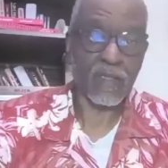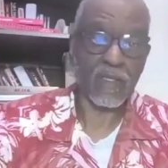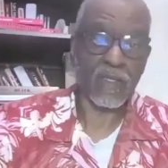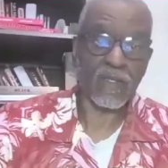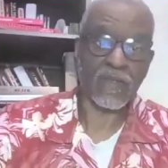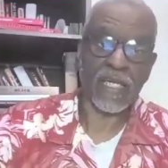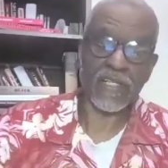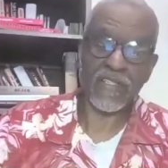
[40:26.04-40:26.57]

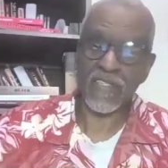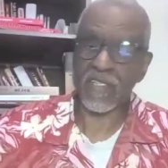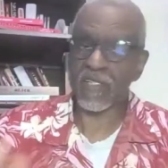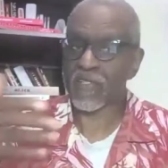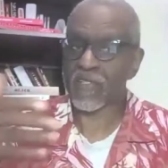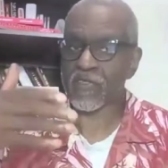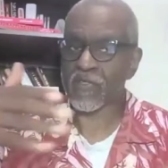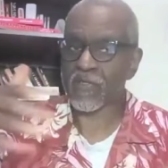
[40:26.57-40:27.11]
They
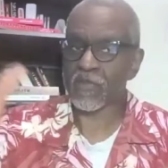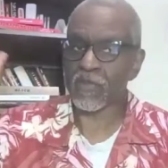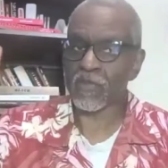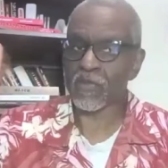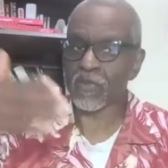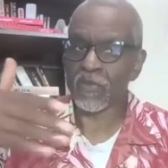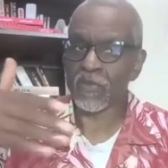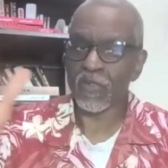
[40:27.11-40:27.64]
tended
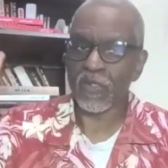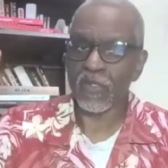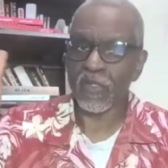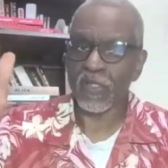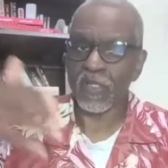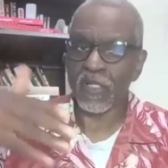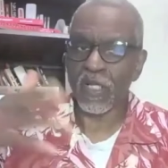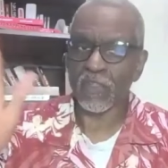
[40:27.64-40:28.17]
to
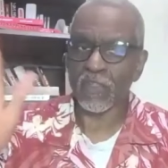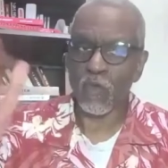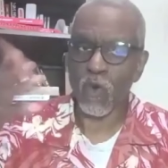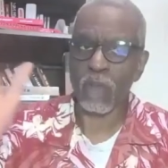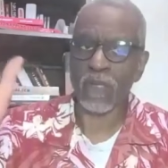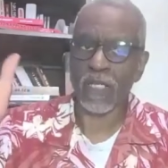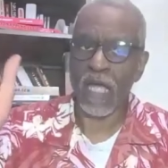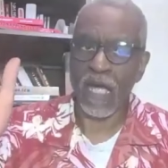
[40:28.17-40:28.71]

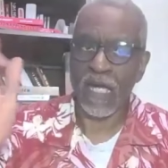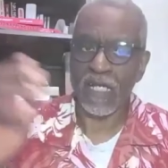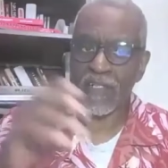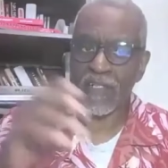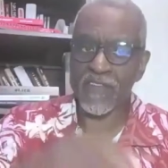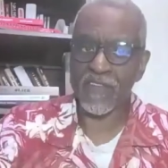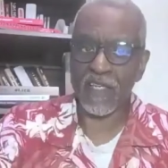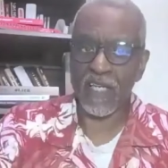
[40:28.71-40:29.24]

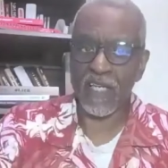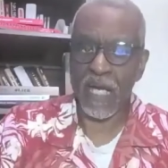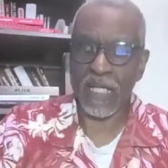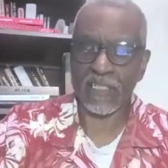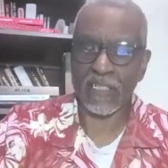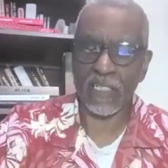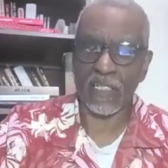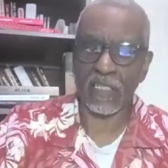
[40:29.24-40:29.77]
normalize the
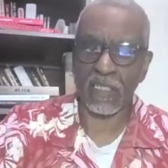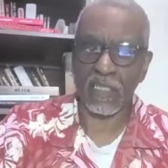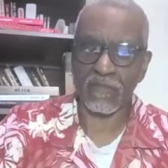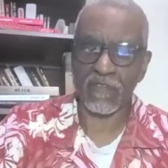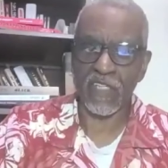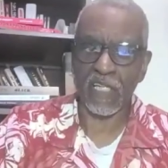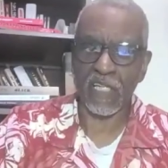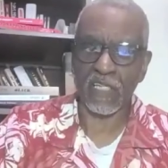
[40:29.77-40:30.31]
idea
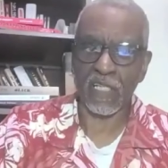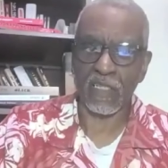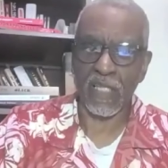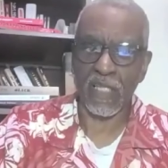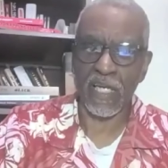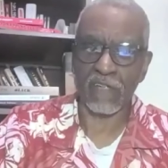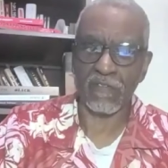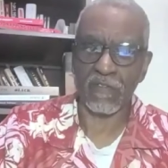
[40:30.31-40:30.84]
of taking
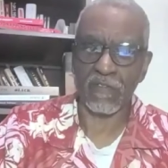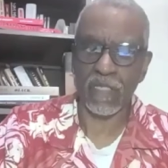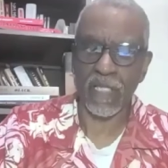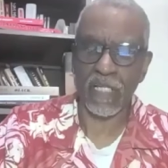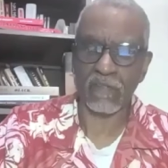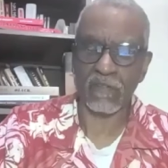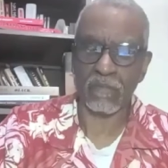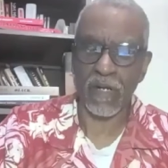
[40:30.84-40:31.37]
land from the
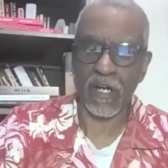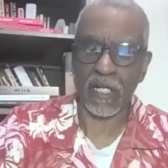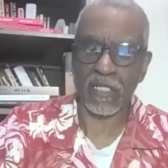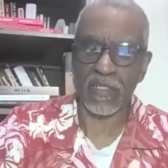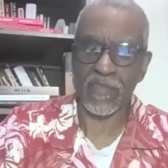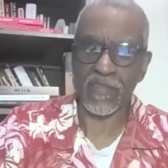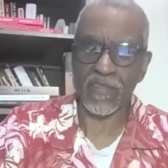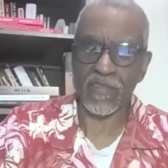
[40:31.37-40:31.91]
Native
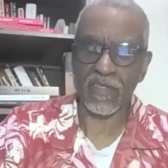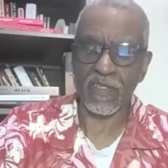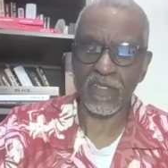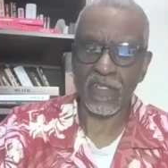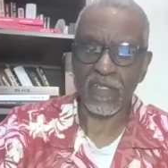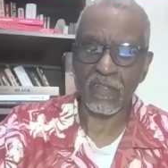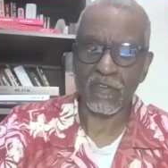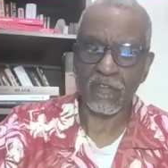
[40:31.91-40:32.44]
Americans.
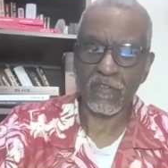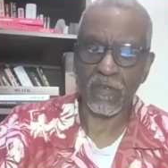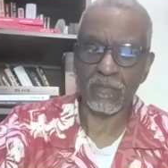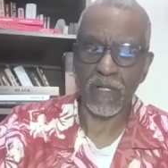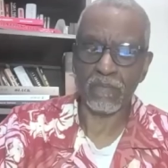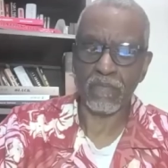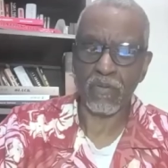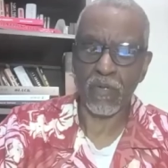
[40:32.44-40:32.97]
From
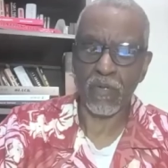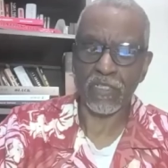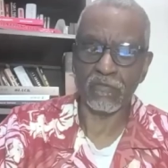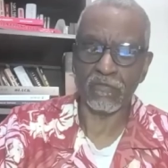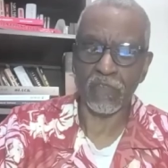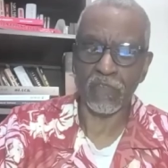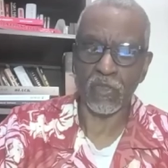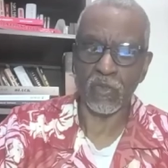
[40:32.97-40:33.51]
their point
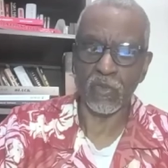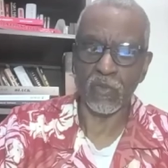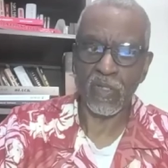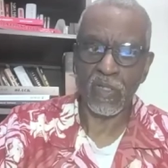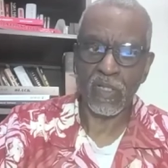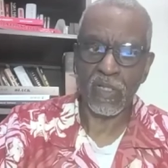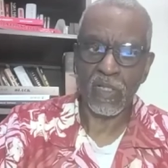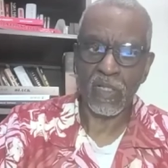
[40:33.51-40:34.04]
of view,
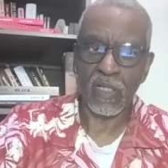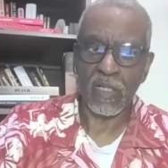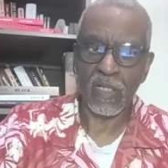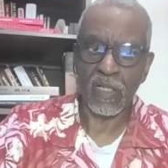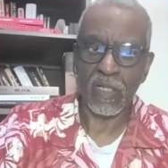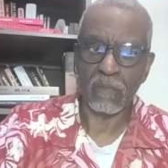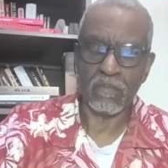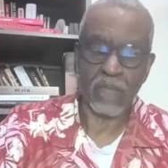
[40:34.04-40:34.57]

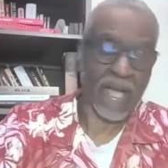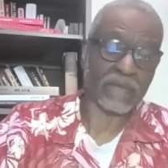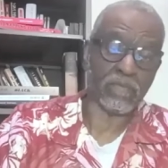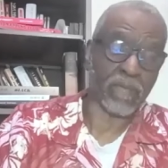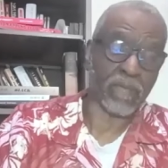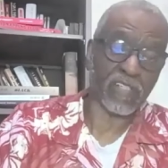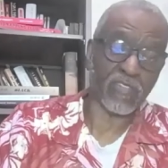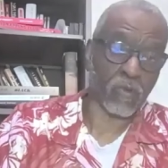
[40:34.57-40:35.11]
might makes